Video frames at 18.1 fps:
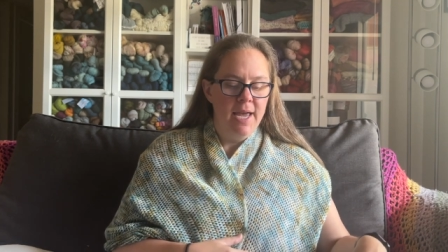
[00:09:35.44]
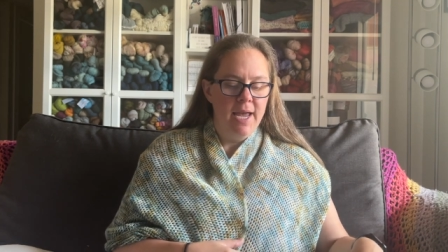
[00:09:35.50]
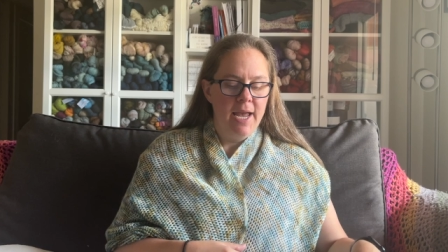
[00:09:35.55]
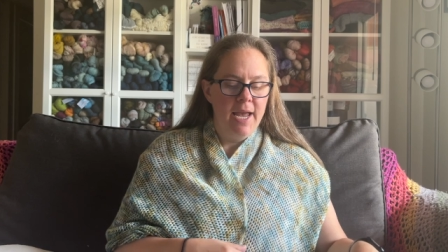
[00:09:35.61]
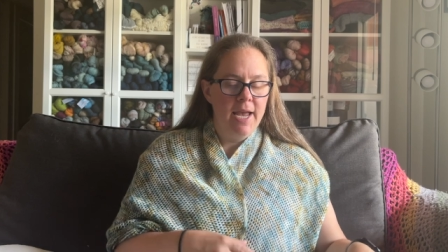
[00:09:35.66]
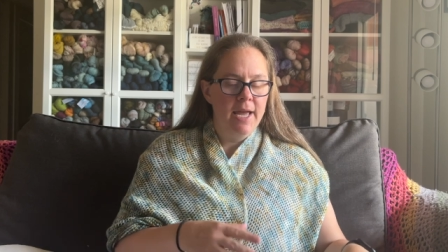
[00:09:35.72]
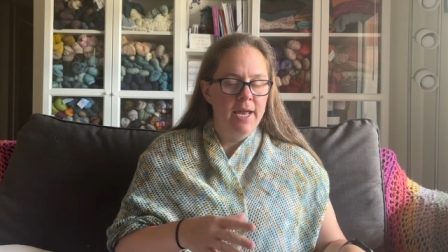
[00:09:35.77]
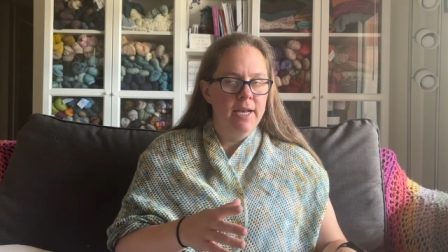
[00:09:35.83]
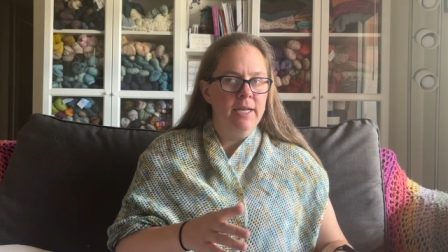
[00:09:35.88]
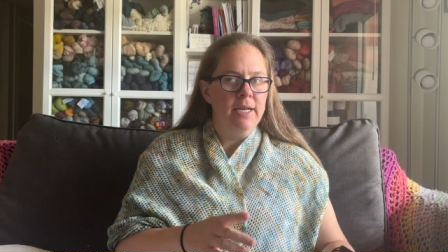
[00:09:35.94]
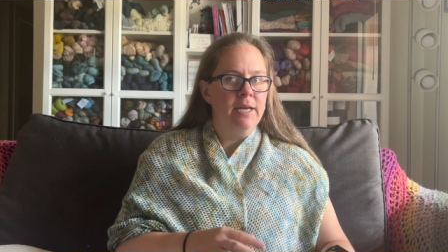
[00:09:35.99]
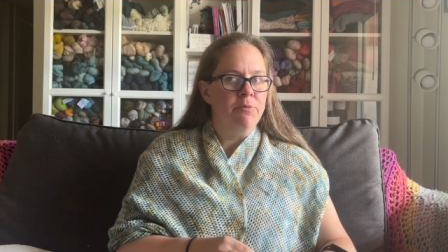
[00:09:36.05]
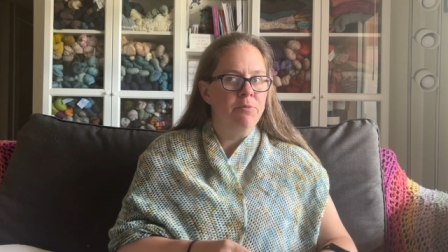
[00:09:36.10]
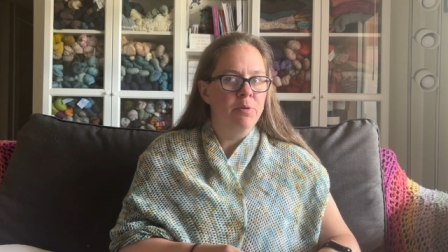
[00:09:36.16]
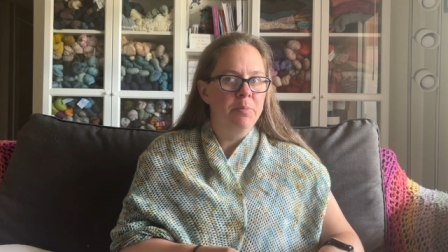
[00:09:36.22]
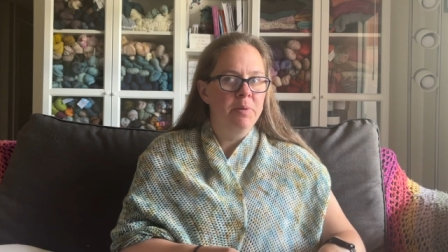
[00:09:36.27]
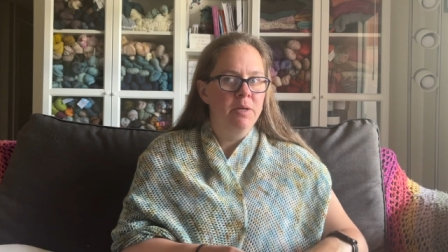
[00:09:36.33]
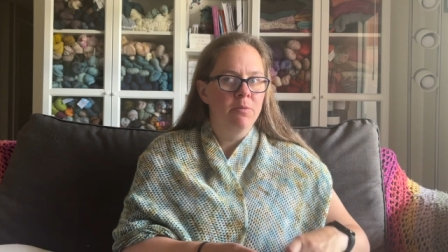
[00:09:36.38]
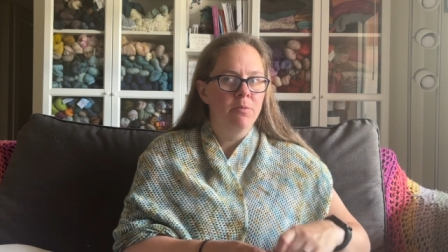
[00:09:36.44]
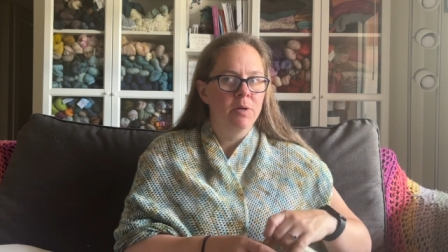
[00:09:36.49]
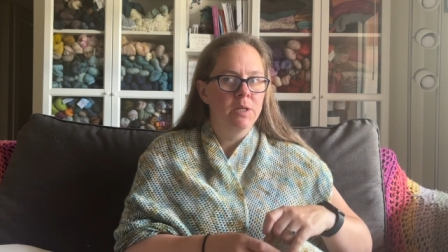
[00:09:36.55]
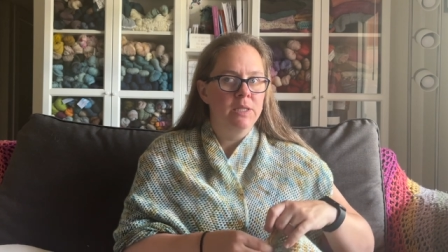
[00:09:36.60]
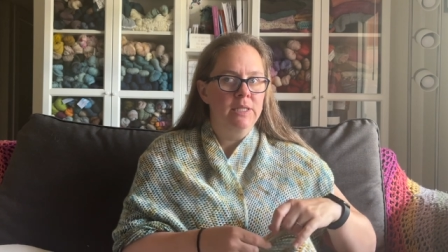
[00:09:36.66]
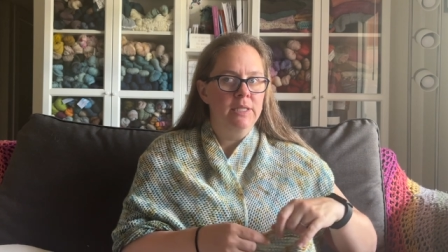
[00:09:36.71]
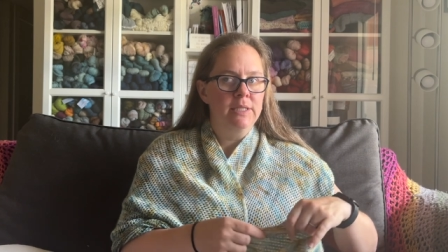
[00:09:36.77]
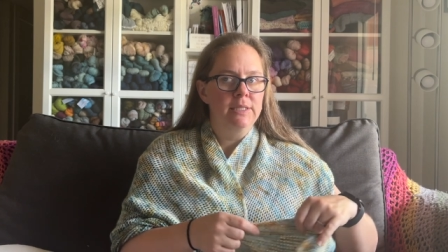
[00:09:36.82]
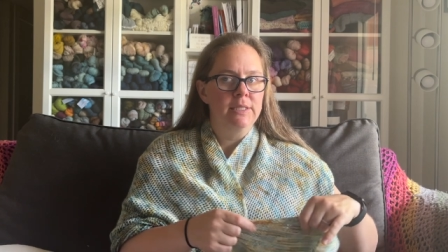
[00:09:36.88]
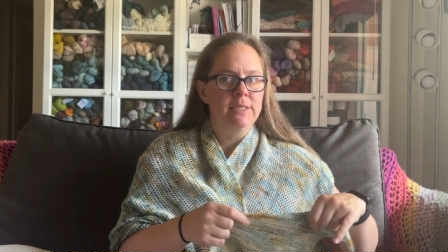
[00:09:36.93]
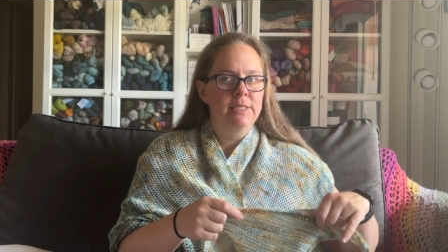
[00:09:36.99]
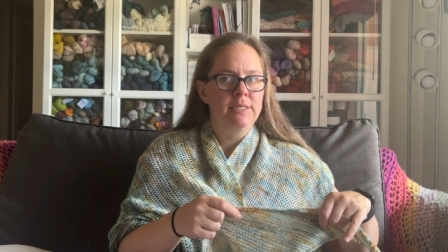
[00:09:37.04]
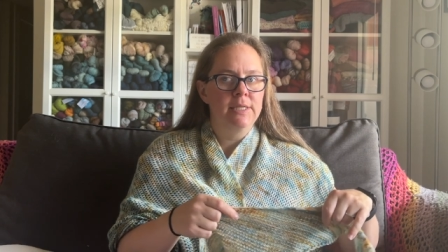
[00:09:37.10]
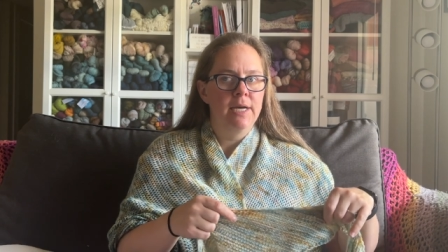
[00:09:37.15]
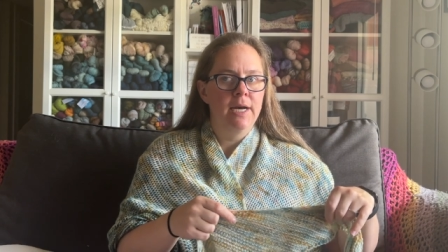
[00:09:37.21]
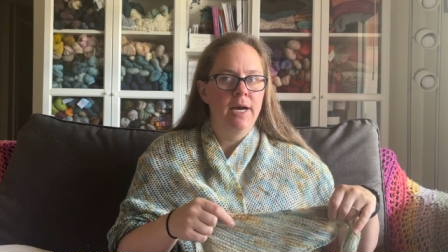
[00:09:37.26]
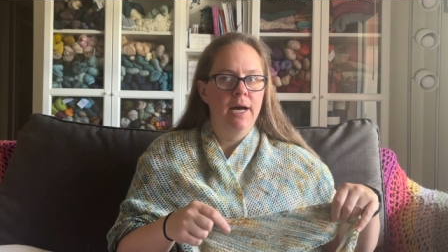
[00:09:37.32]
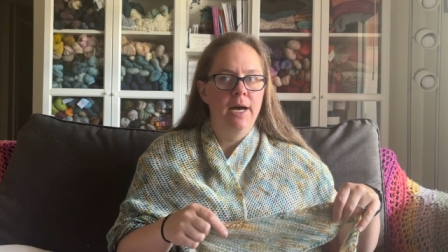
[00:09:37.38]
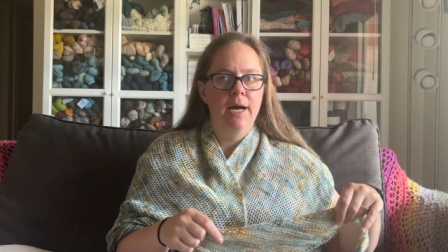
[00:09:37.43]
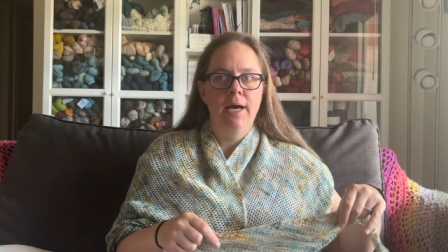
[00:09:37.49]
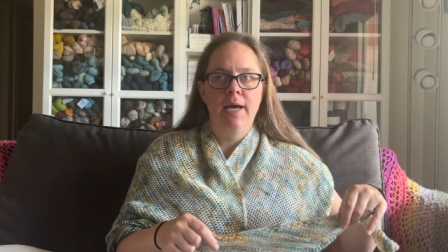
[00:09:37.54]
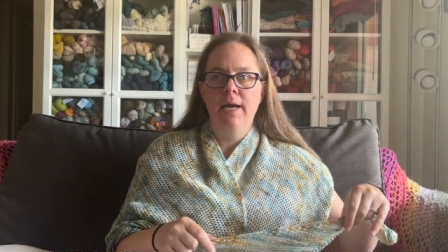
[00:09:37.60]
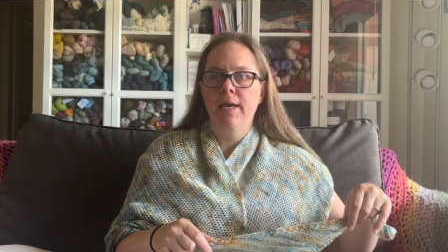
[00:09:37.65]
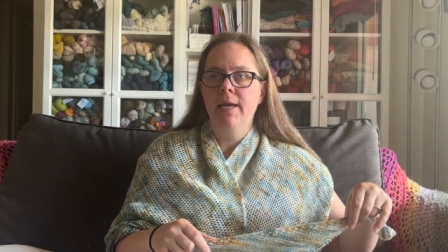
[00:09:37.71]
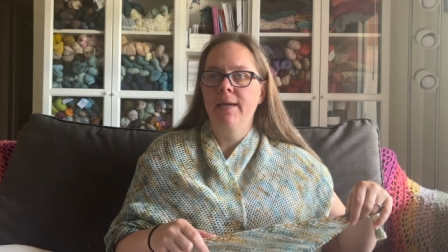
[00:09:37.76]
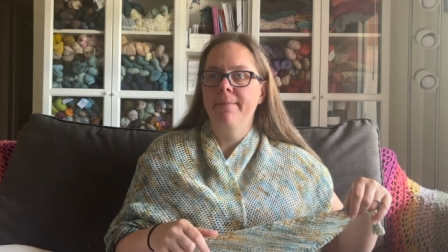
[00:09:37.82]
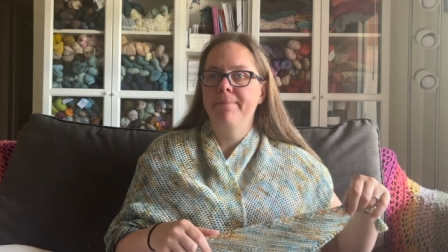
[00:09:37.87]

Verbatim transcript: and it will be released uh,